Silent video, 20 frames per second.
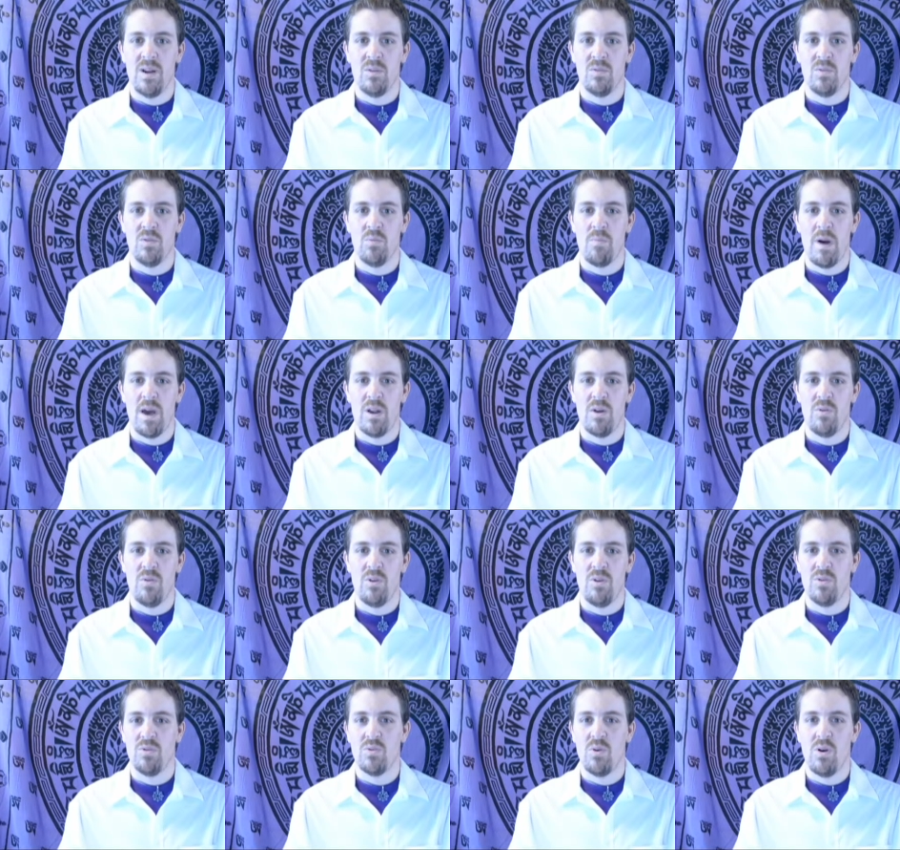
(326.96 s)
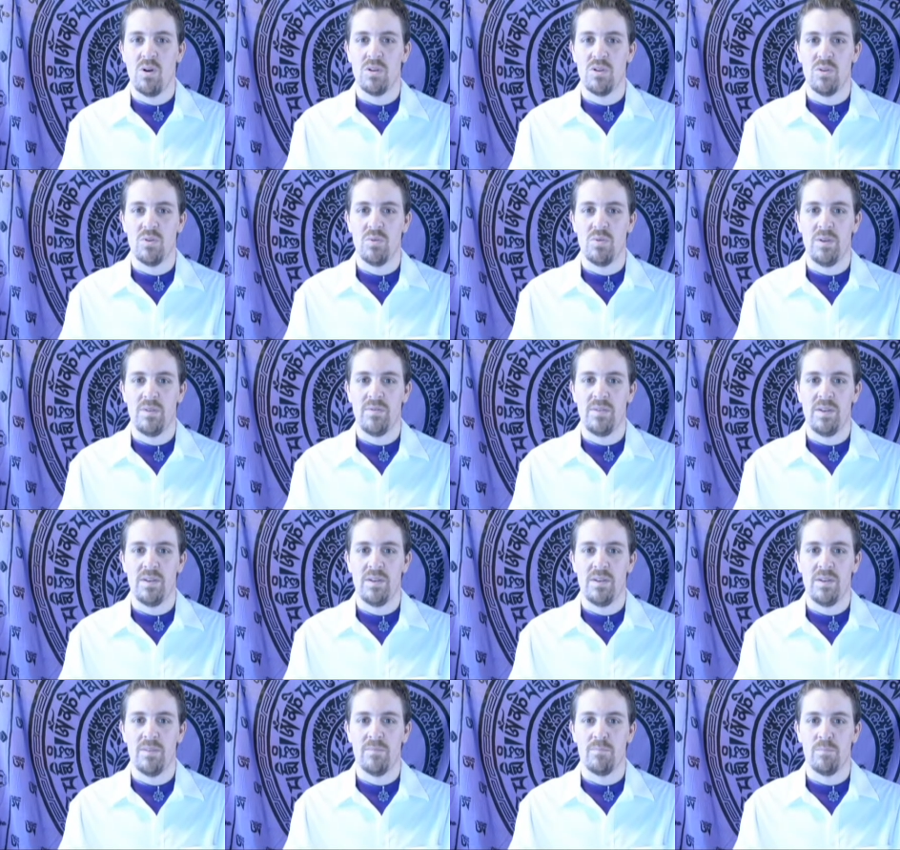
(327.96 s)
no matter who you talk to,
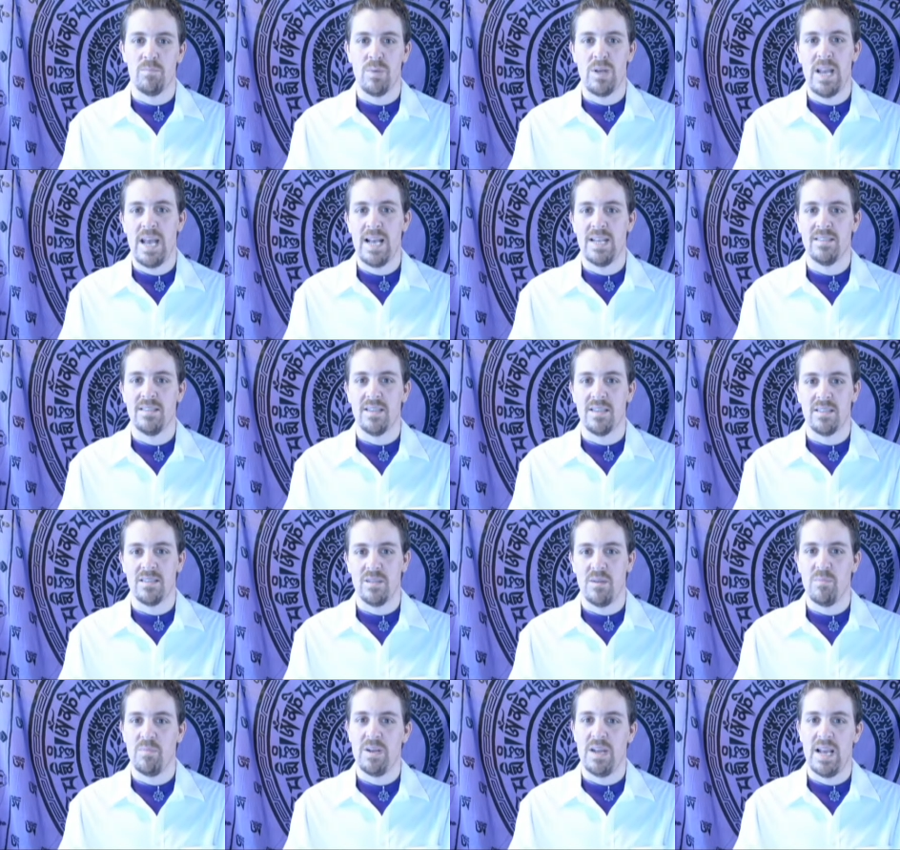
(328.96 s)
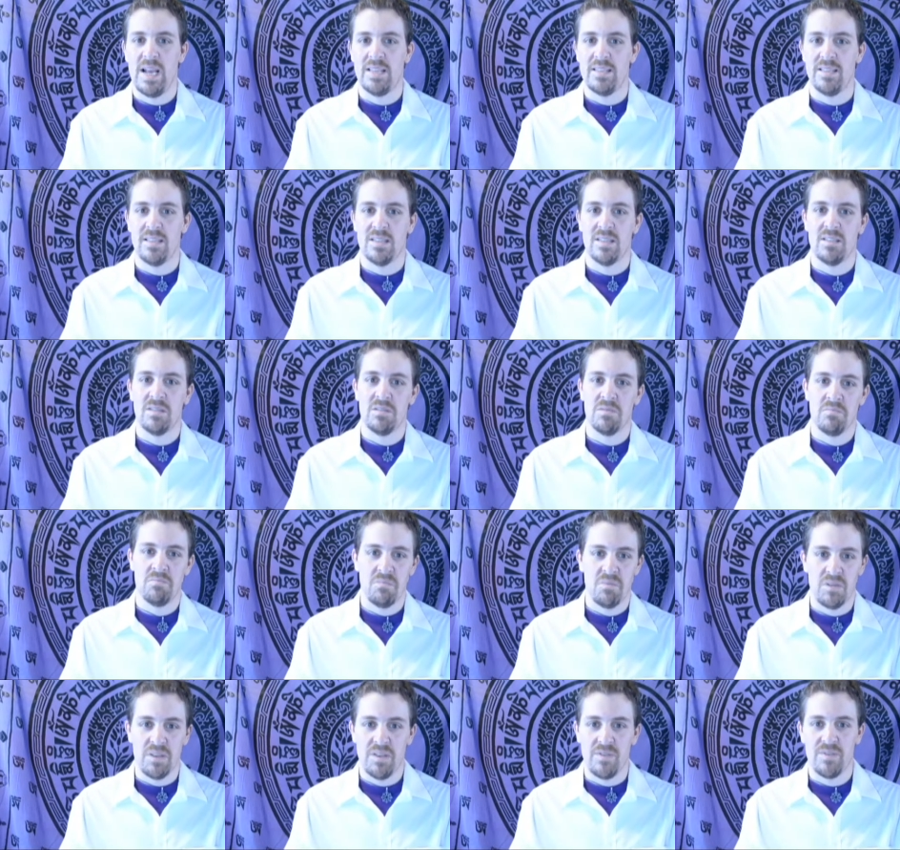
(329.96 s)
even monastics, some monastics
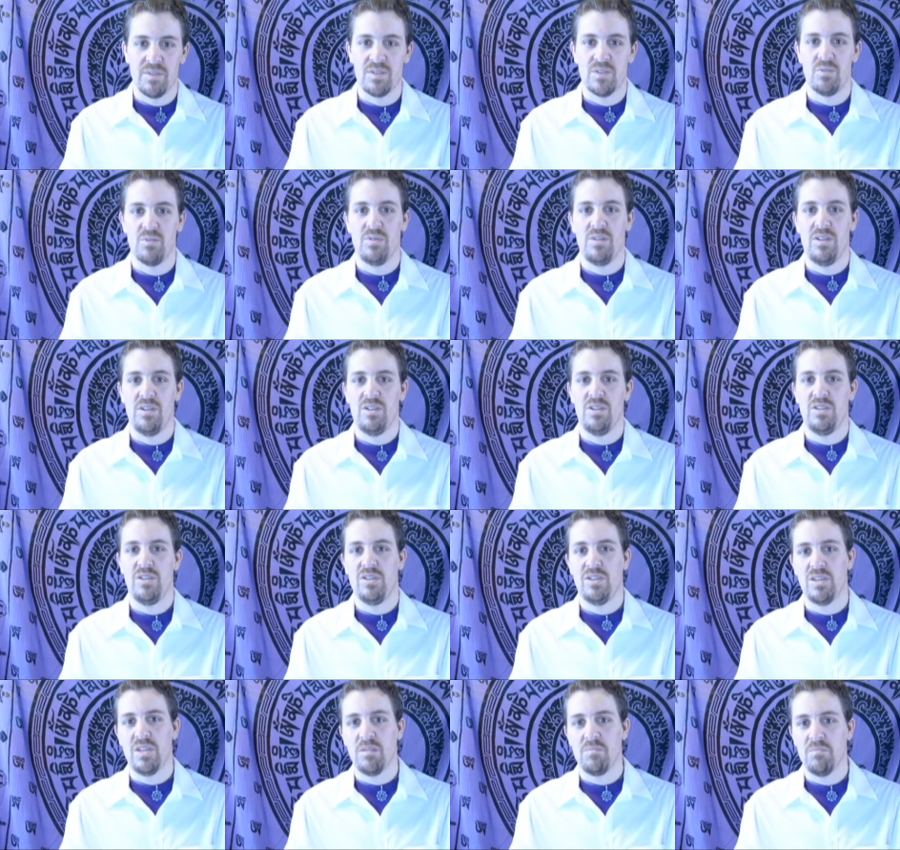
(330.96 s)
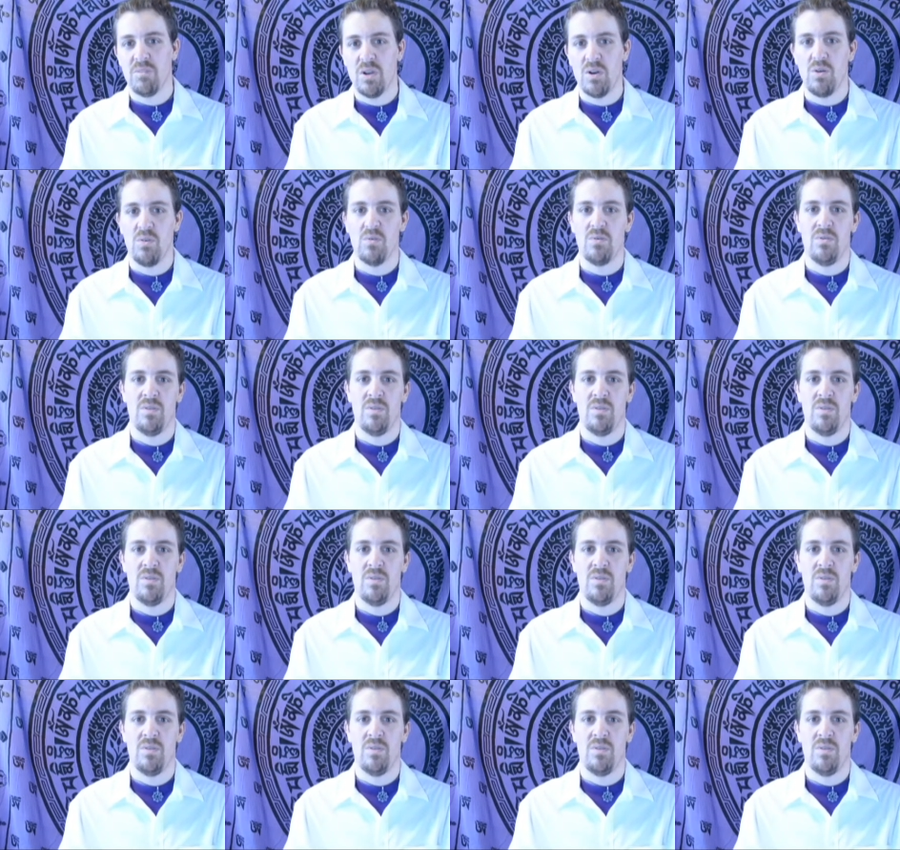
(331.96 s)
believe it's a religion, some don't.